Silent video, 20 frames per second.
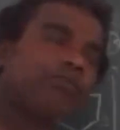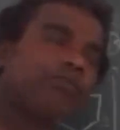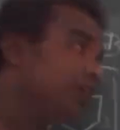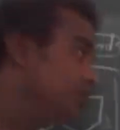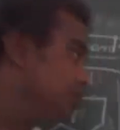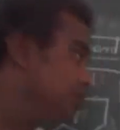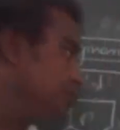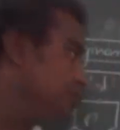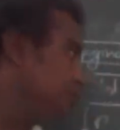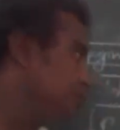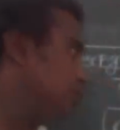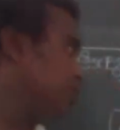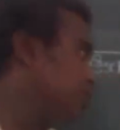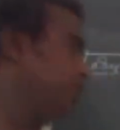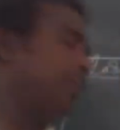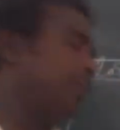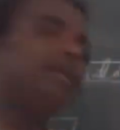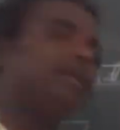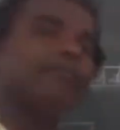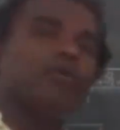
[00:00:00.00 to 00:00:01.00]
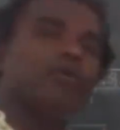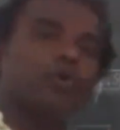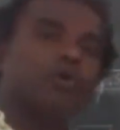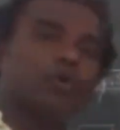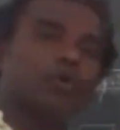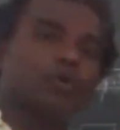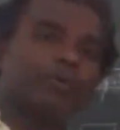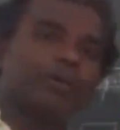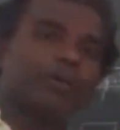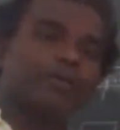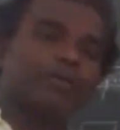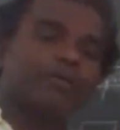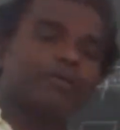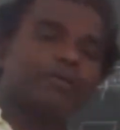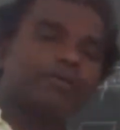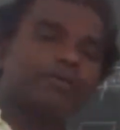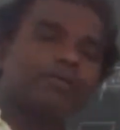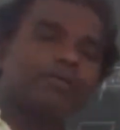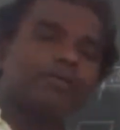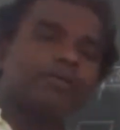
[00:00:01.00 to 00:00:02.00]
So totally hemoglobin.
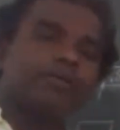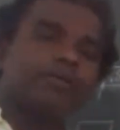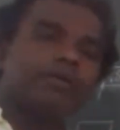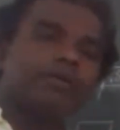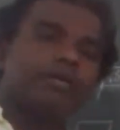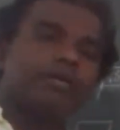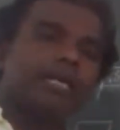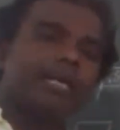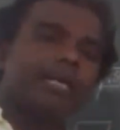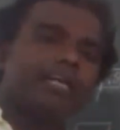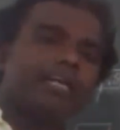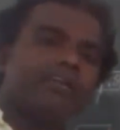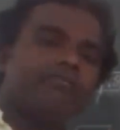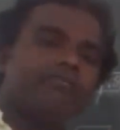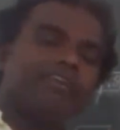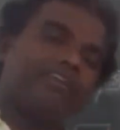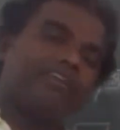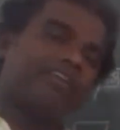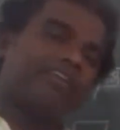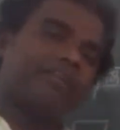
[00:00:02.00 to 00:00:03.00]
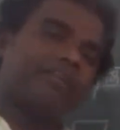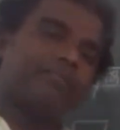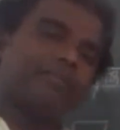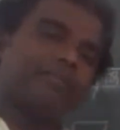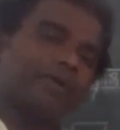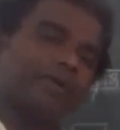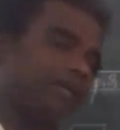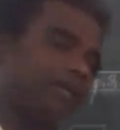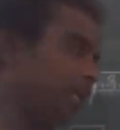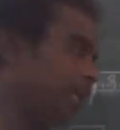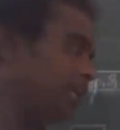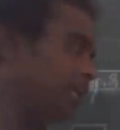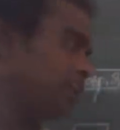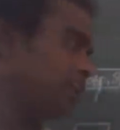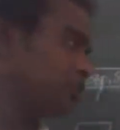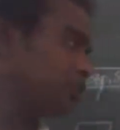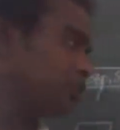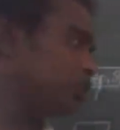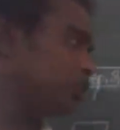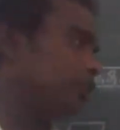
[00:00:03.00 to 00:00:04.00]
Right? Very important. I already
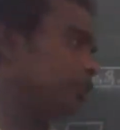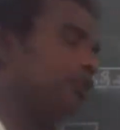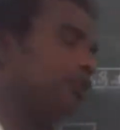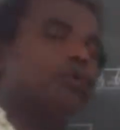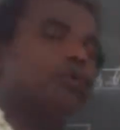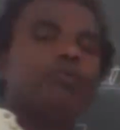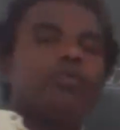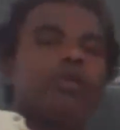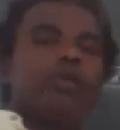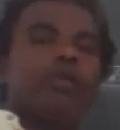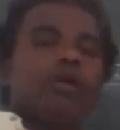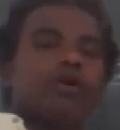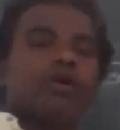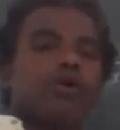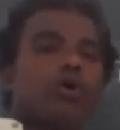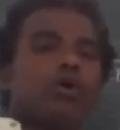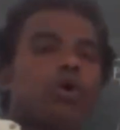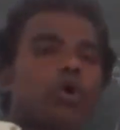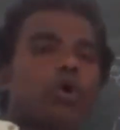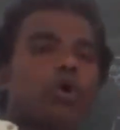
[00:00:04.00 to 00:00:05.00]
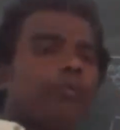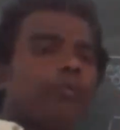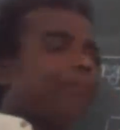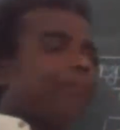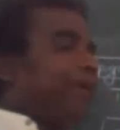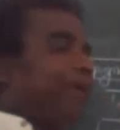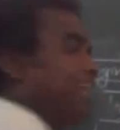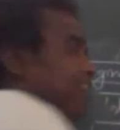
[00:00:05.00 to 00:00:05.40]
told you globin